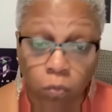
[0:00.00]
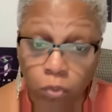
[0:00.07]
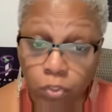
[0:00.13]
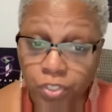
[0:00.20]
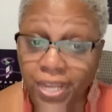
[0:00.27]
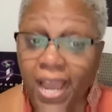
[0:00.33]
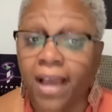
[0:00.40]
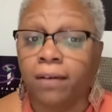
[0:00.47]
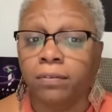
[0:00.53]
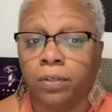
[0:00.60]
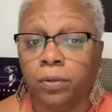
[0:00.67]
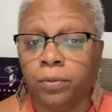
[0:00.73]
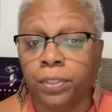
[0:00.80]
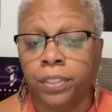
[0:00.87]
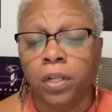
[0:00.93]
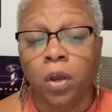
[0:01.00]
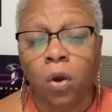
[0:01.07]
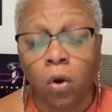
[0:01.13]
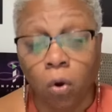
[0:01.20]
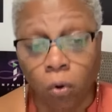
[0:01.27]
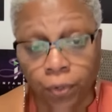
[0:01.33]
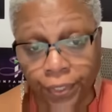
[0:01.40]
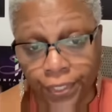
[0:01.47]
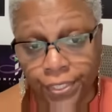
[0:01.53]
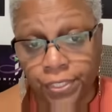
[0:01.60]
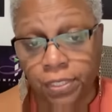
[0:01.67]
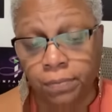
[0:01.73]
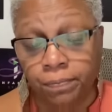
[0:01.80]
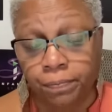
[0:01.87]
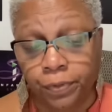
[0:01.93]
were downloaded on
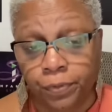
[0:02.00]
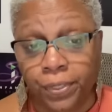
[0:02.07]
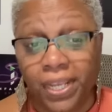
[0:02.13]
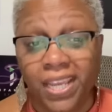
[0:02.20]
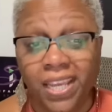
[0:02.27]
his computer.